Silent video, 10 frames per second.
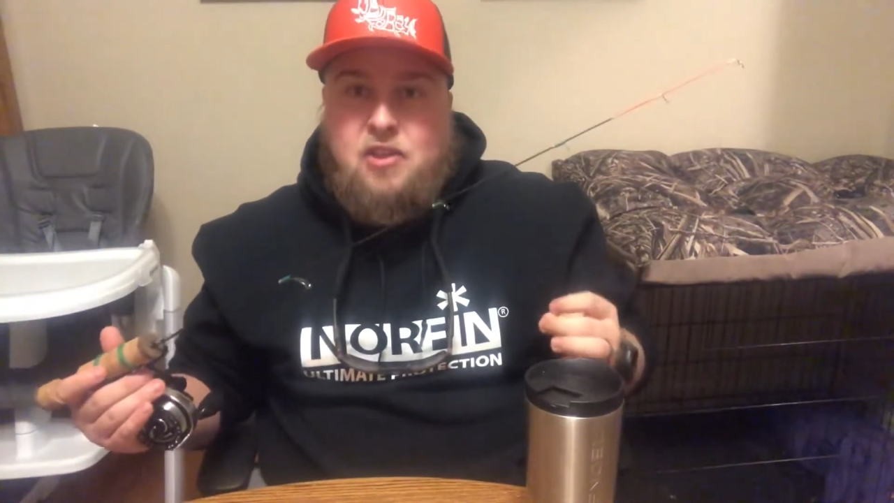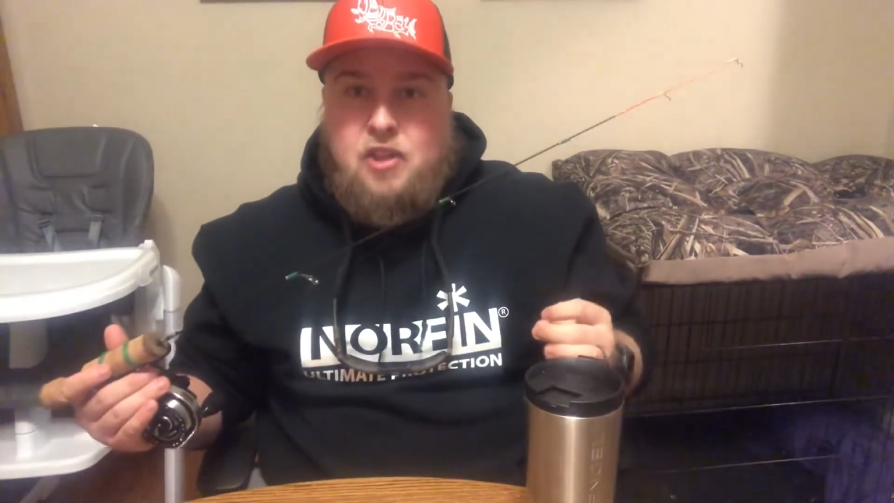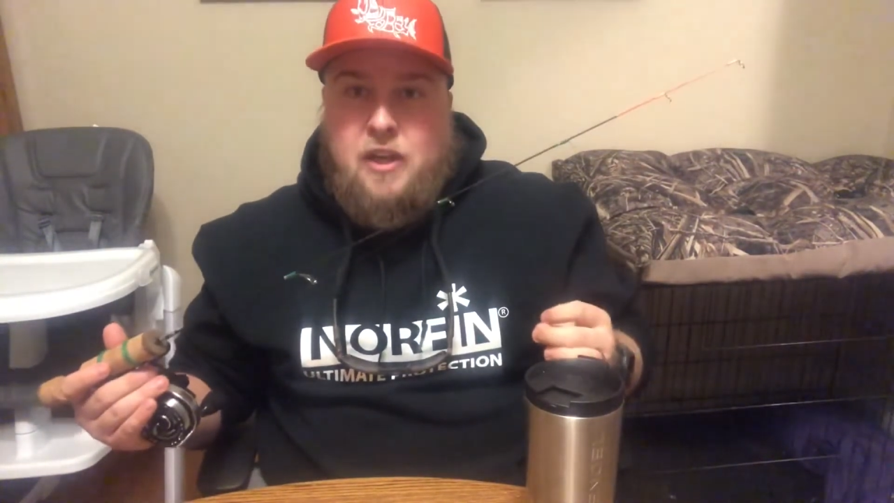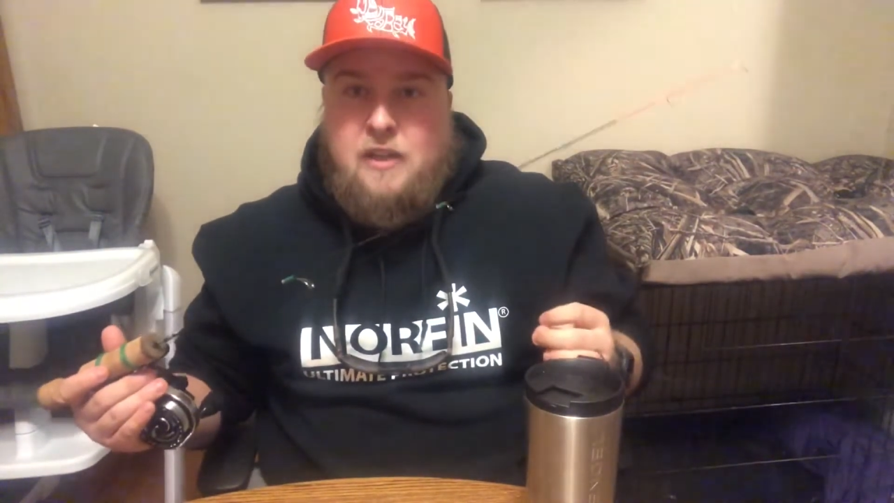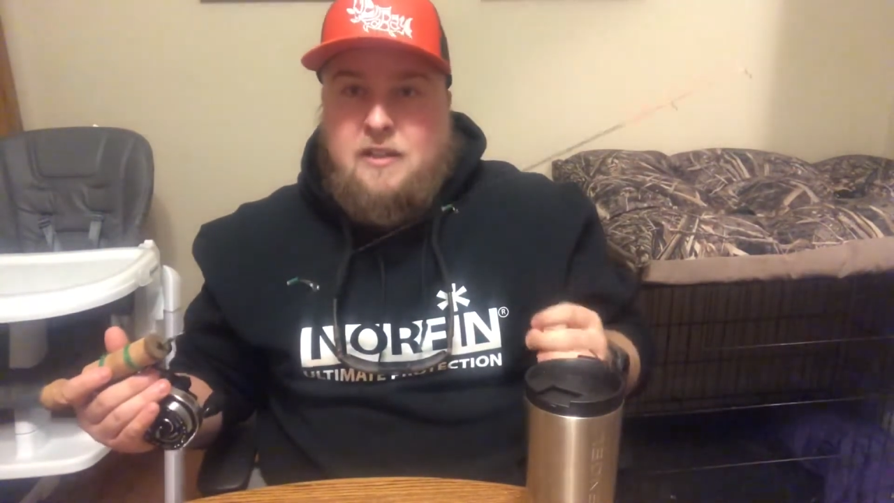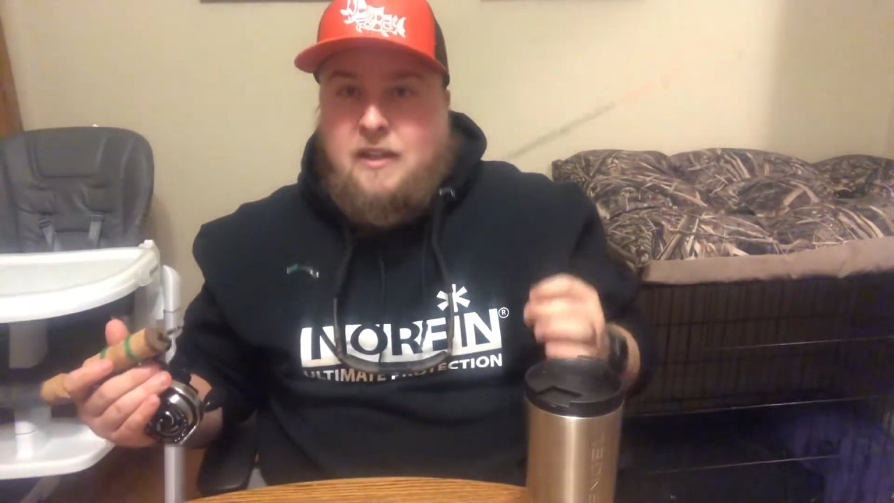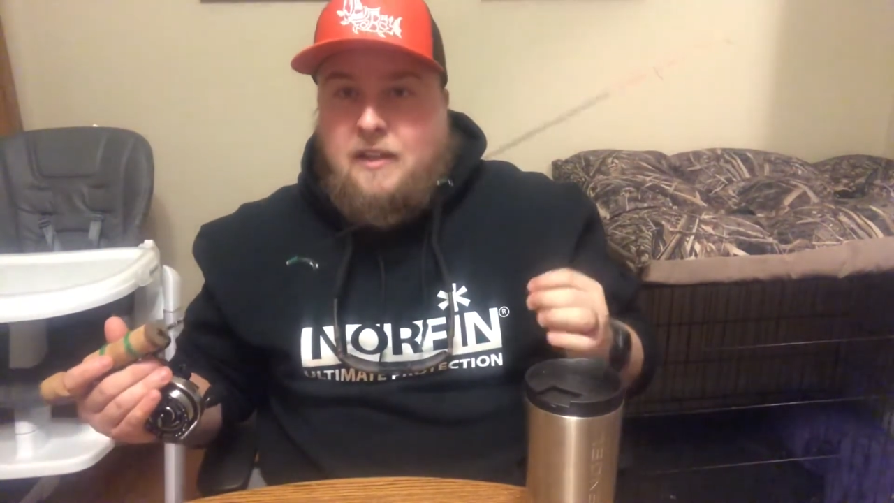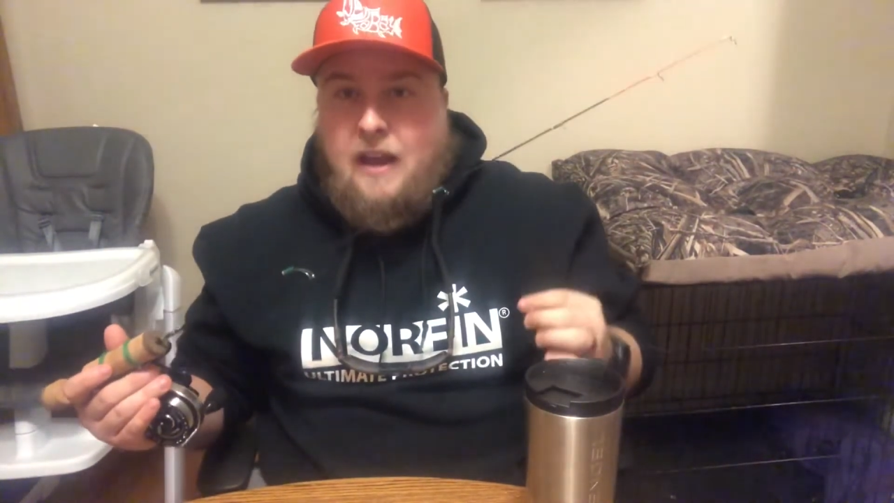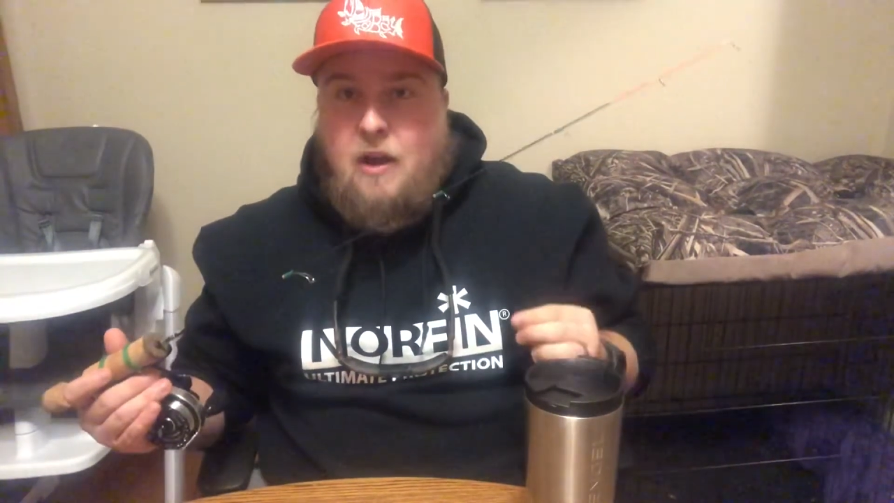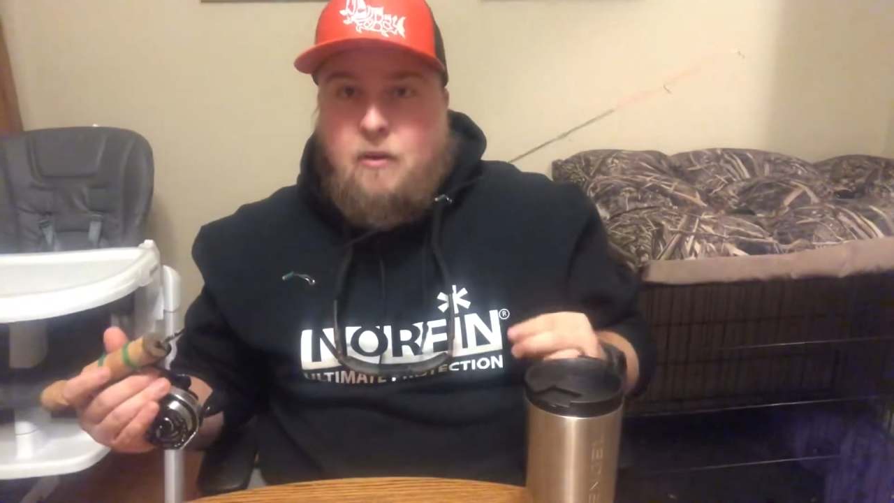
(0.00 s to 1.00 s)
jigs on the
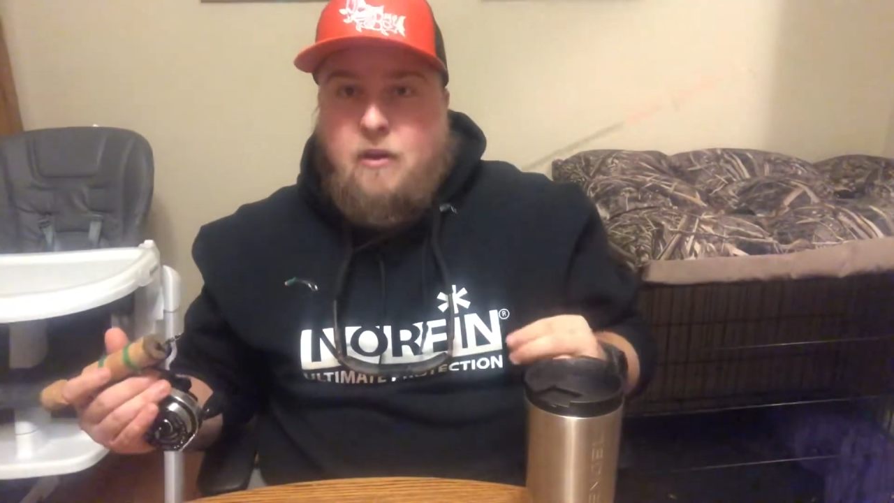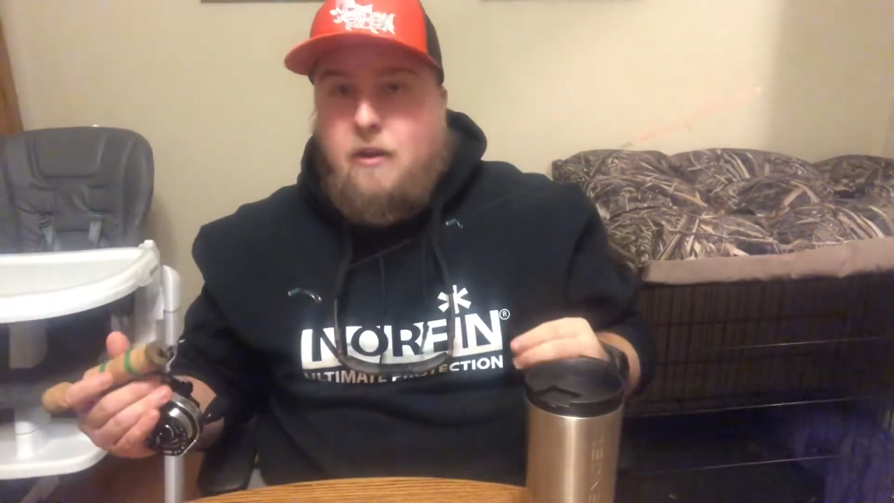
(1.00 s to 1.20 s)
counter,